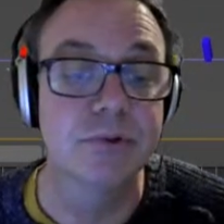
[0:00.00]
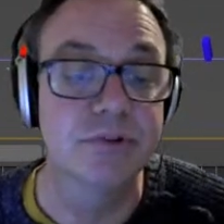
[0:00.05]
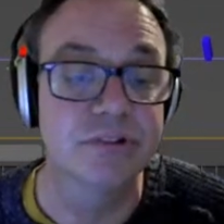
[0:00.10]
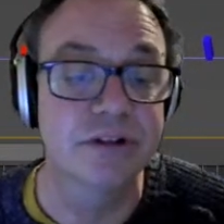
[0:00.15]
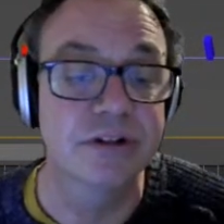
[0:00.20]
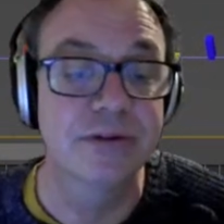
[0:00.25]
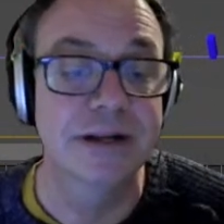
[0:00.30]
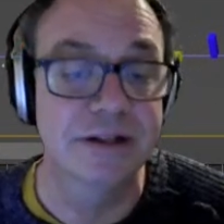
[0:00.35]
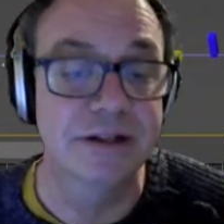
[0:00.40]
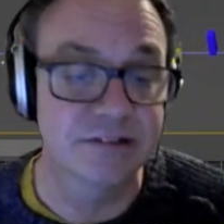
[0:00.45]
So
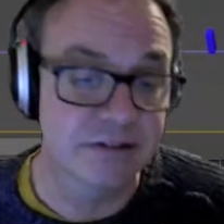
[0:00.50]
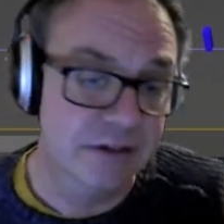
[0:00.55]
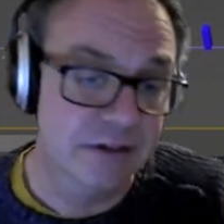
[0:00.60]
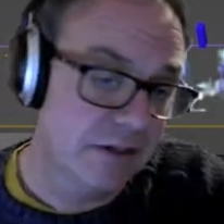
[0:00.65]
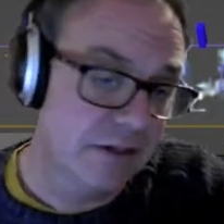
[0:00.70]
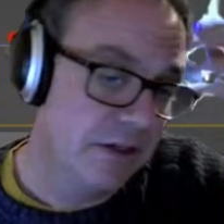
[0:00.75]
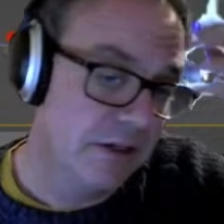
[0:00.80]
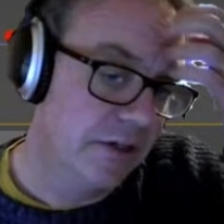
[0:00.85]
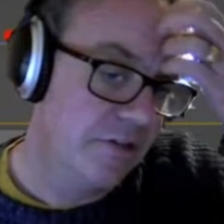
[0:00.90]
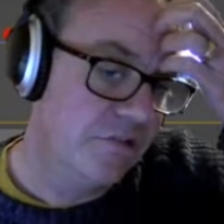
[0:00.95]
let's
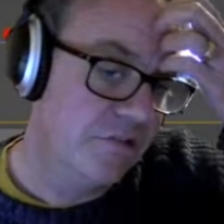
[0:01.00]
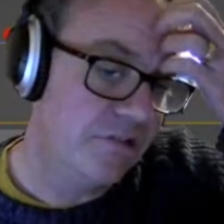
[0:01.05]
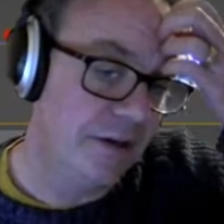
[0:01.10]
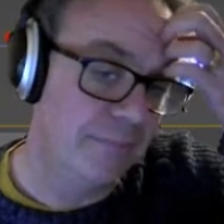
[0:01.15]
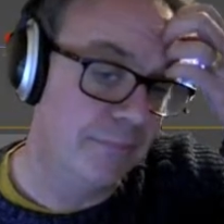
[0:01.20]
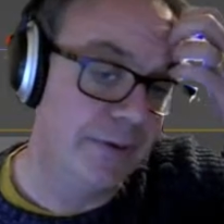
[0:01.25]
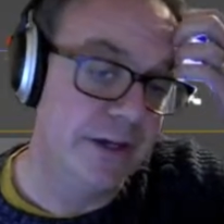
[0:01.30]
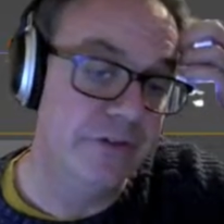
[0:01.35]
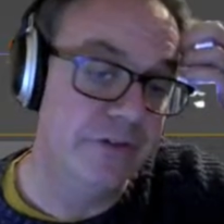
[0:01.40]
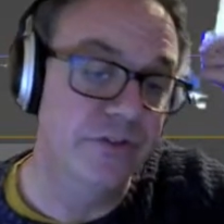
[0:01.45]

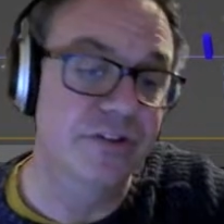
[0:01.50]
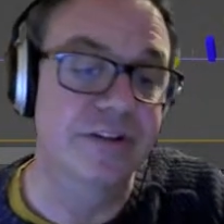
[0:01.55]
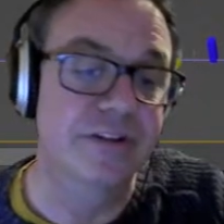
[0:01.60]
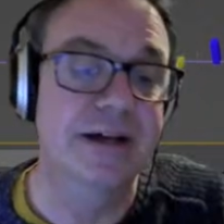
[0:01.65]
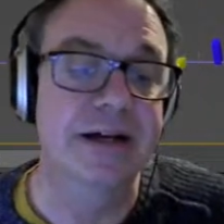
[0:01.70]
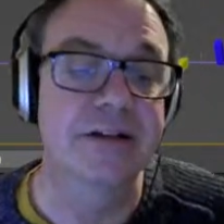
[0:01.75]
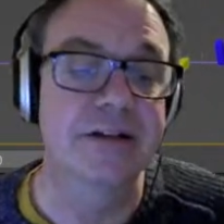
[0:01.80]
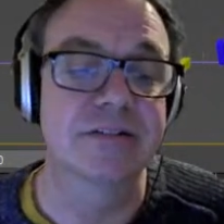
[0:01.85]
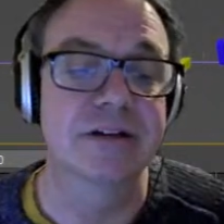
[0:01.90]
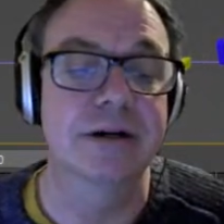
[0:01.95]
jump over to
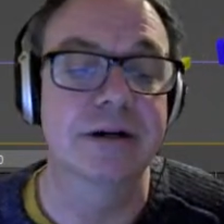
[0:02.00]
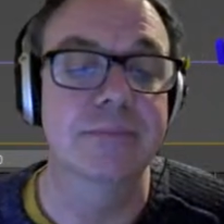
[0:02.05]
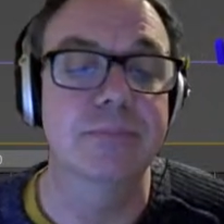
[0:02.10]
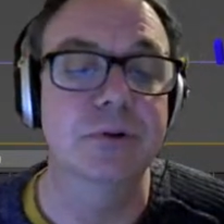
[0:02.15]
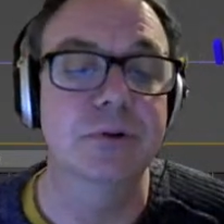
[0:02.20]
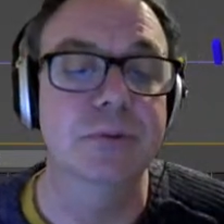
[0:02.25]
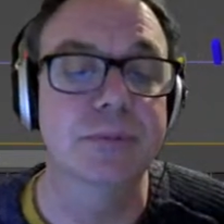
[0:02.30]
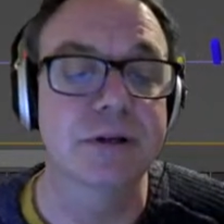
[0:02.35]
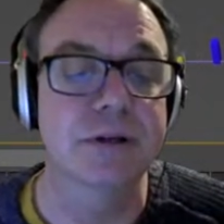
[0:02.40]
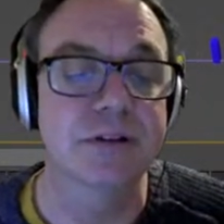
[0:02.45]
that
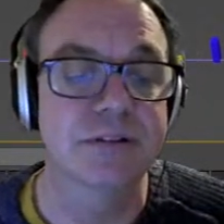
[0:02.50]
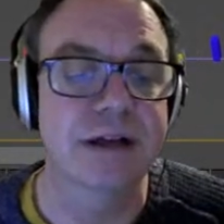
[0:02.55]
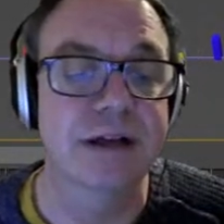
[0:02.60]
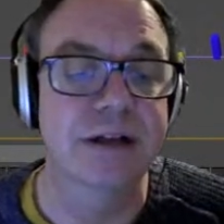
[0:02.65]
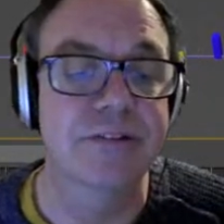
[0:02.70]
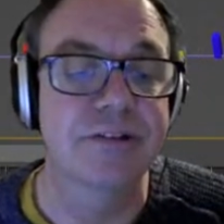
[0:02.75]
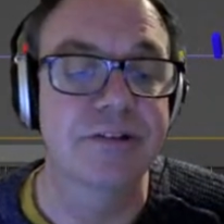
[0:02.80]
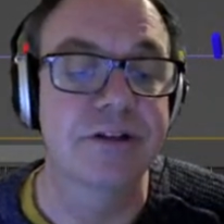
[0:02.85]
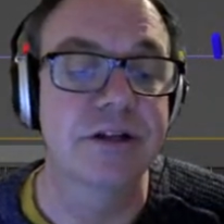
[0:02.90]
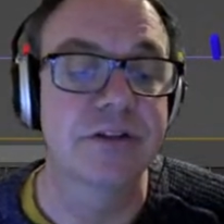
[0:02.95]
example because
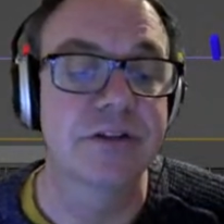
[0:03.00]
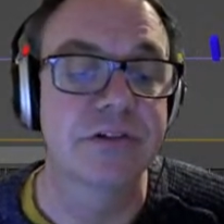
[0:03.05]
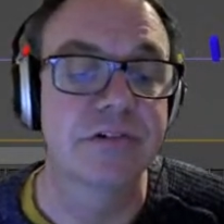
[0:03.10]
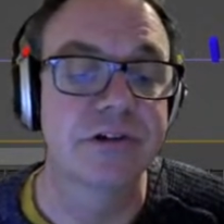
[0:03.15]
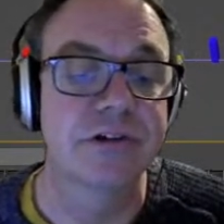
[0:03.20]
that's another